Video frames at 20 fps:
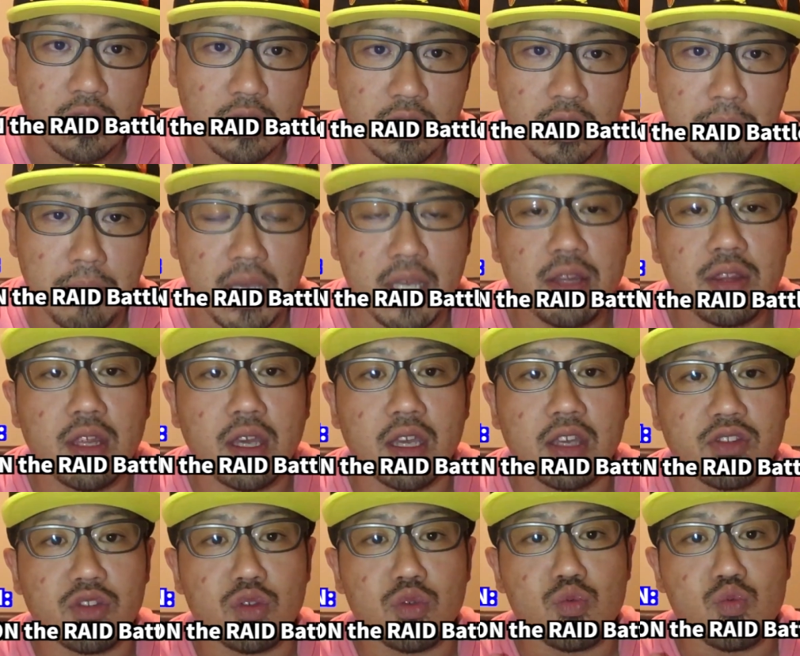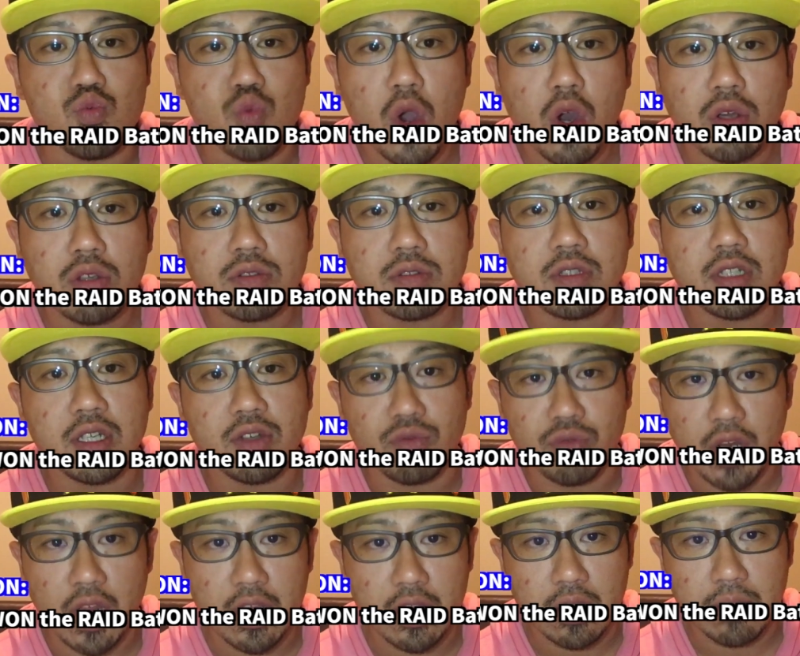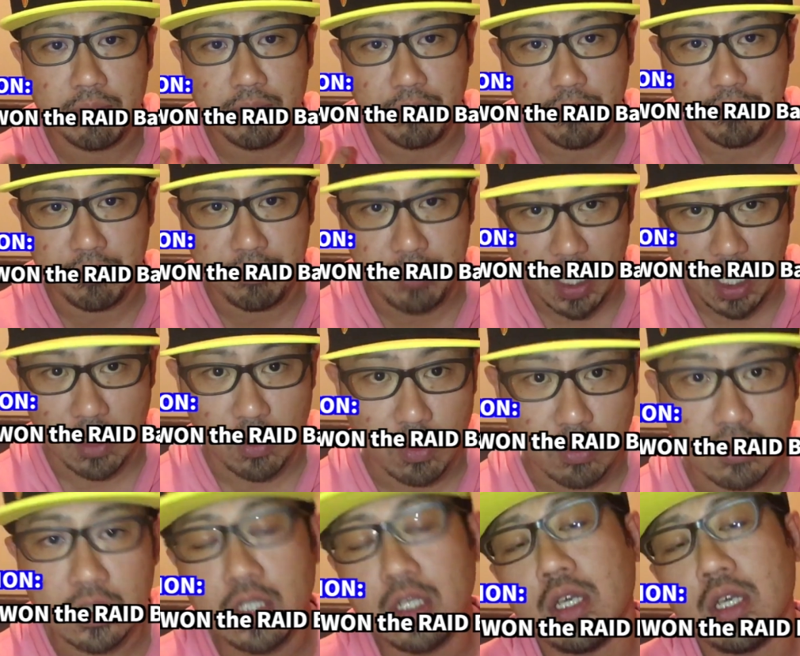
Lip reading: The main thing is you won the raid battle,